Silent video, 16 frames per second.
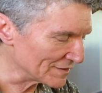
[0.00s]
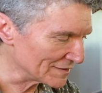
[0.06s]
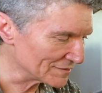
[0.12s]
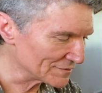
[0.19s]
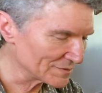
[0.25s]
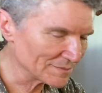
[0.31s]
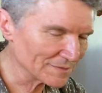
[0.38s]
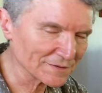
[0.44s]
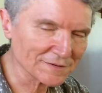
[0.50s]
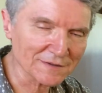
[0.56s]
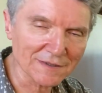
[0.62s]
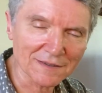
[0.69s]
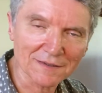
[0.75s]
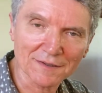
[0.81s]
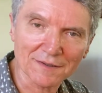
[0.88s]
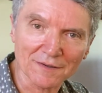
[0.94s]
it's almost,
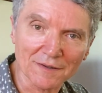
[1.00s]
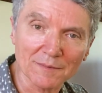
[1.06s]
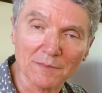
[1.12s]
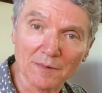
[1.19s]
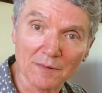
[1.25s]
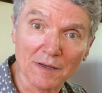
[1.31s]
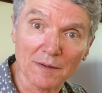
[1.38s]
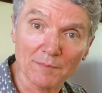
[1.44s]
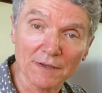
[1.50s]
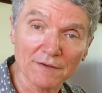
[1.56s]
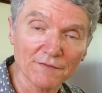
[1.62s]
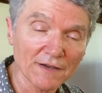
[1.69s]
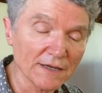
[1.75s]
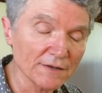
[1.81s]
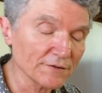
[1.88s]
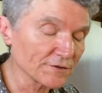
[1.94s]
I'm a big
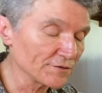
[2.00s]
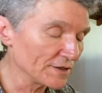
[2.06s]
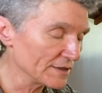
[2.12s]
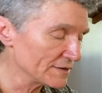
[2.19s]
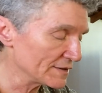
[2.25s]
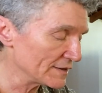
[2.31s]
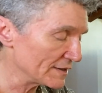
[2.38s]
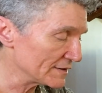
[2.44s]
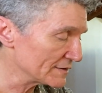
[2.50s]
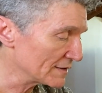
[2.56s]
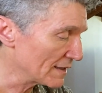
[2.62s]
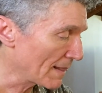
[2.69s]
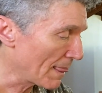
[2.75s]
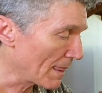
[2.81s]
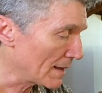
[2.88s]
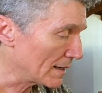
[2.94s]
fan of green teas,
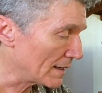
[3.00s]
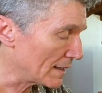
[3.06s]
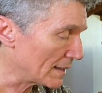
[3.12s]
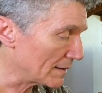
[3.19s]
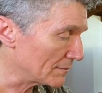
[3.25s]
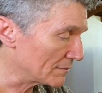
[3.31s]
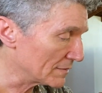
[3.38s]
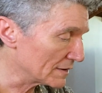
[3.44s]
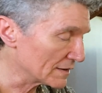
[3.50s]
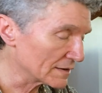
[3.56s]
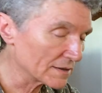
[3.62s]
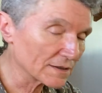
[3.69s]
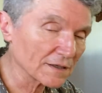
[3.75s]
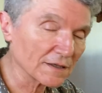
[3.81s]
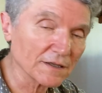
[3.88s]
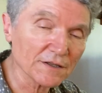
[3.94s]

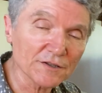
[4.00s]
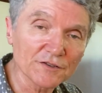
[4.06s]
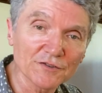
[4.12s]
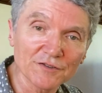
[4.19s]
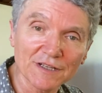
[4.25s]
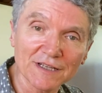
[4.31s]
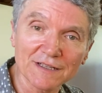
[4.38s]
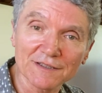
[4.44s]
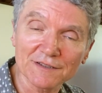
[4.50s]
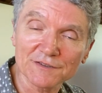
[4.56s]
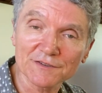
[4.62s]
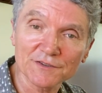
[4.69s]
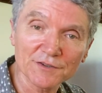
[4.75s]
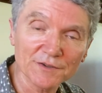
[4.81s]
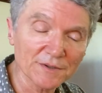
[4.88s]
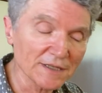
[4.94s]
a greenness
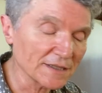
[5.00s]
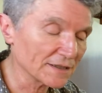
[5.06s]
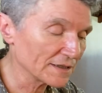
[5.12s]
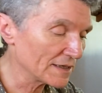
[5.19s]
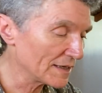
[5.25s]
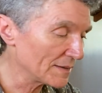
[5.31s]
to it.